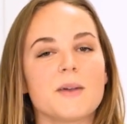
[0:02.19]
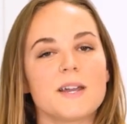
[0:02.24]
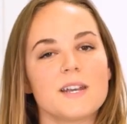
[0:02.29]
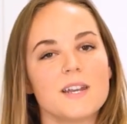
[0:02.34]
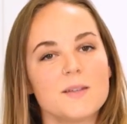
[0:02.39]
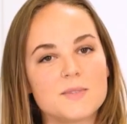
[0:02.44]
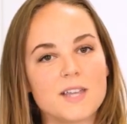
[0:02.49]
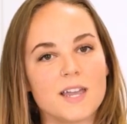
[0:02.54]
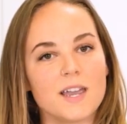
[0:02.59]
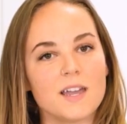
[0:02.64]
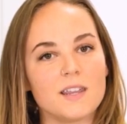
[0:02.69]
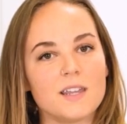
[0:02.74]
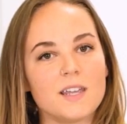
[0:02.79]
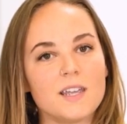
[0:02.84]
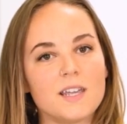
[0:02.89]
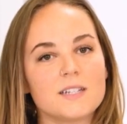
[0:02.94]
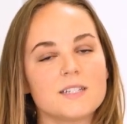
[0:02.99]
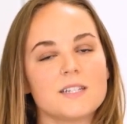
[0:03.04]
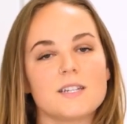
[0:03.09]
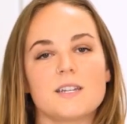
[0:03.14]
My name's
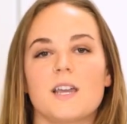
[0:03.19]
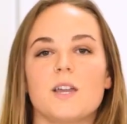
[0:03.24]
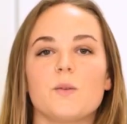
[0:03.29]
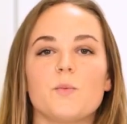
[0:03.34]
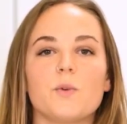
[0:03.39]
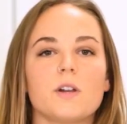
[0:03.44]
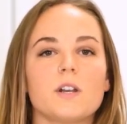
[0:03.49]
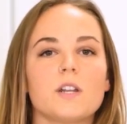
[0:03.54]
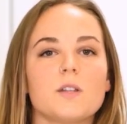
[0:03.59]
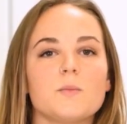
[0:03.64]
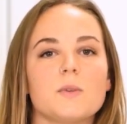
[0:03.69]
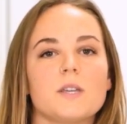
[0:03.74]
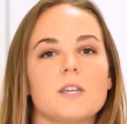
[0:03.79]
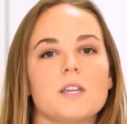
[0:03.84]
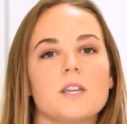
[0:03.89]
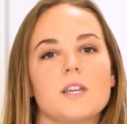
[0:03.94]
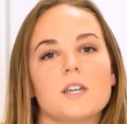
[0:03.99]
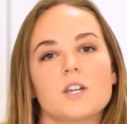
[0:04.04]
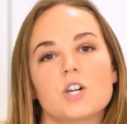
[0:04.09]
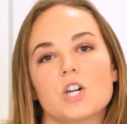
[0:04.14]
Haley, and today we're going to
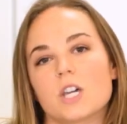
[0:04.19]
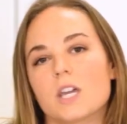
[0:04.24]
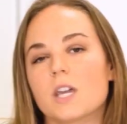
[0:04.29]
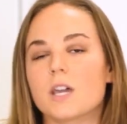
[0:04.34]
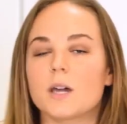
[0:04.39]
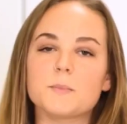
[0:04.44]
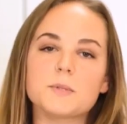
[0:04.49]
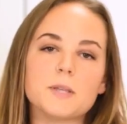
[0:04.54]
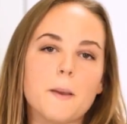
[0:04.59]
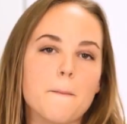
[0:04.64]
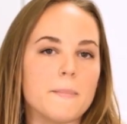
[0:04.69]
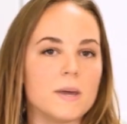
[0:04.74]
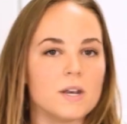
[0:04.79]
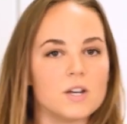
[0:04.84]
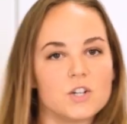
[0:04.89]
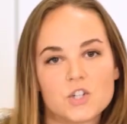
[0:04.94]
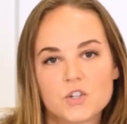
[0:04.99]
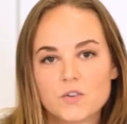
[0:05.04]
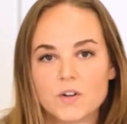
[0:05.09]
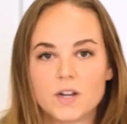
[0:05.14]
be cooking up some
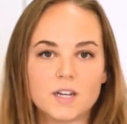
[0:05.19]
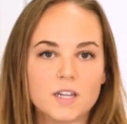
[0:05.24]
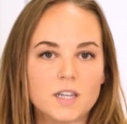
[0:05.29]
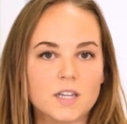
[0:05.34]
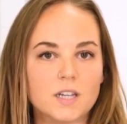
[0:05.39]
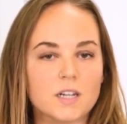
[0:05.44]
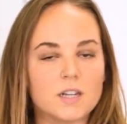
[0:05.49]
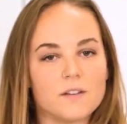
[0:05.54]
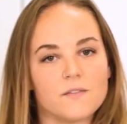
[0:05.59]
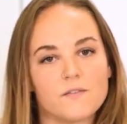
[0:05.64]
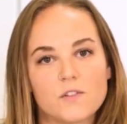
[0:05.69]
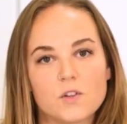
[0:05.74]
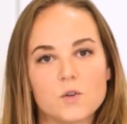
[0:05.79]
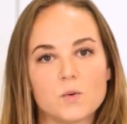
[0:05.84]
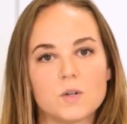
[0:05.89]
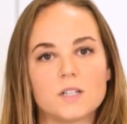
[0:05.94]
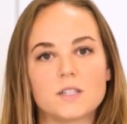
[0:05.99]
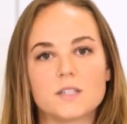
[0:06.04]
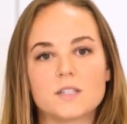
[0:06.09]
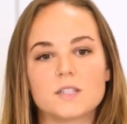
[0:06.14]

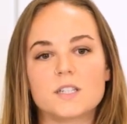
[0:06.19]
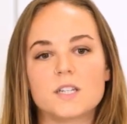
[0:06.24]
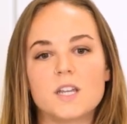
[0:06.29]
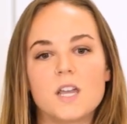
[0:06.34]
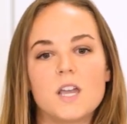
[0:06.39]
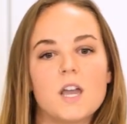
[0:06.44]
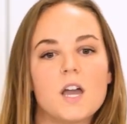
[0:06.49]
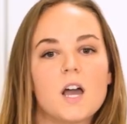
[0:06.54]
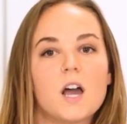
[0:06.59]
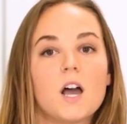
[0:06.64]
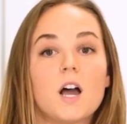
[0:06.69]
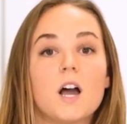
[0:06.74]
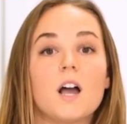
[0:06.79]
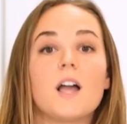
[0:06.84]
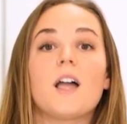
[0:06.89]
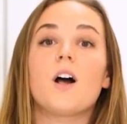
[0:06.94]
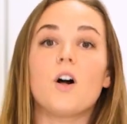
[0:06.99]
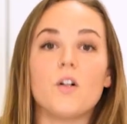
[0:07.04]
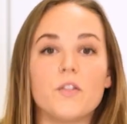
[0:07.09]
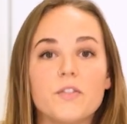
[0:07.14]
Mediterranean-influenced
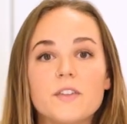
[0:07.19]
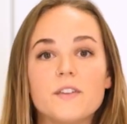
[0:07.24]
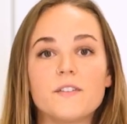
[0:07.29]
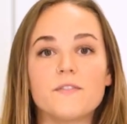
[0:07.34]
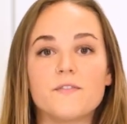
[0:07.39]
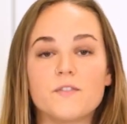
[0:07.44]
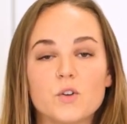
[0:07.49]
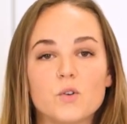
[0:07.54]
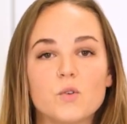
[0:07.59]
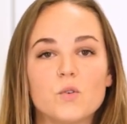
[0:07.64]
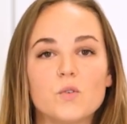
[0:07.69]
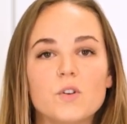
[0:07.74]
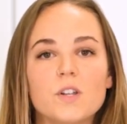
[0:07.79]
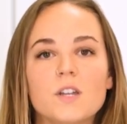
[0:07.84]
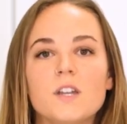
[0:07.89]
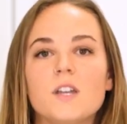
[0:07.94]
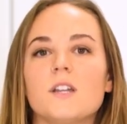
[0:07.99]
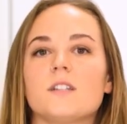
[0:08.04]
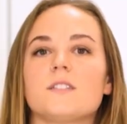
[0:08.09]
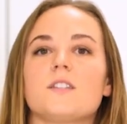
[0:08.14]
healthy
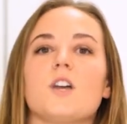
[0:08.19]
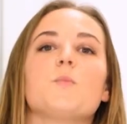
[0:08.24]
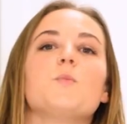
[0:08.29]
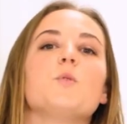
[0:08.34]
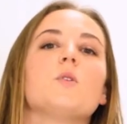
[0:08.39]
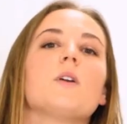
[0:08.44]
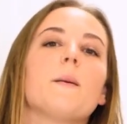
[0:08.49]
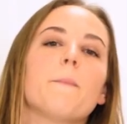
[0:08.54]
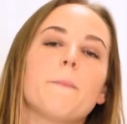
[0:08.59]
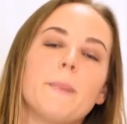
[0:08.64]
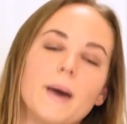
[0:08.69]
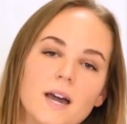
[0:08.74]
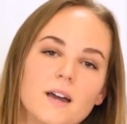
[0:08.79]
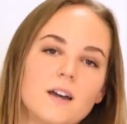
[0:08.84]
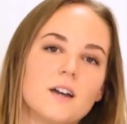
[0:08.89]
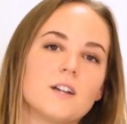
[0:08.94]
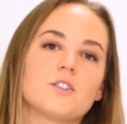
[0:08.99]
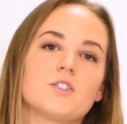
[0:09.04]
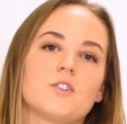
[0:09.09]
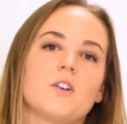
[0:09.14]
food to help you get back
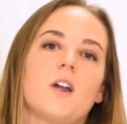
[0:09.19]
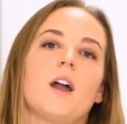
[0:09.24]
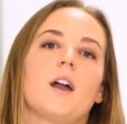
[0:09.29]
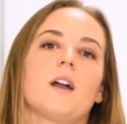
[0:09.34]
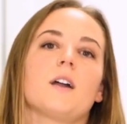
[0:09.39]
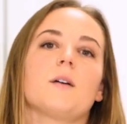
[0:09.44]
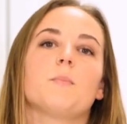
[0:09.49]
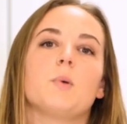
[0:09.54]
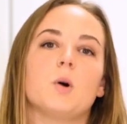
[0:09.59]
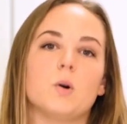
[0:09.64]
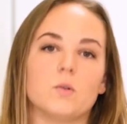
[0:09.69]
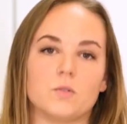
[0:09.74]
on track